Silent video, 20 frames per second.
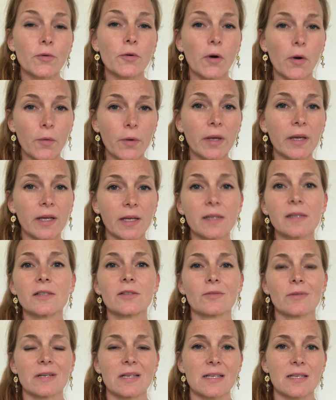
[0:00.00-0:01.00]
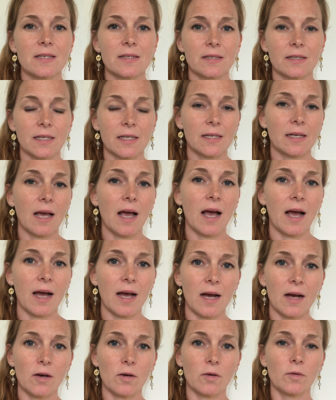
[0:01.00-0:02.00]
growing interest in
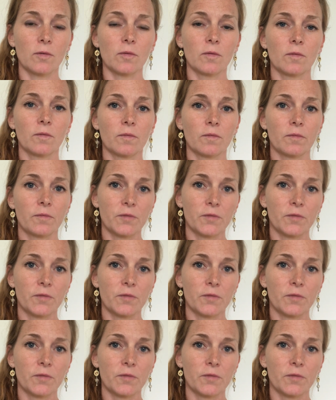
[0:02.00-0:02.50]
how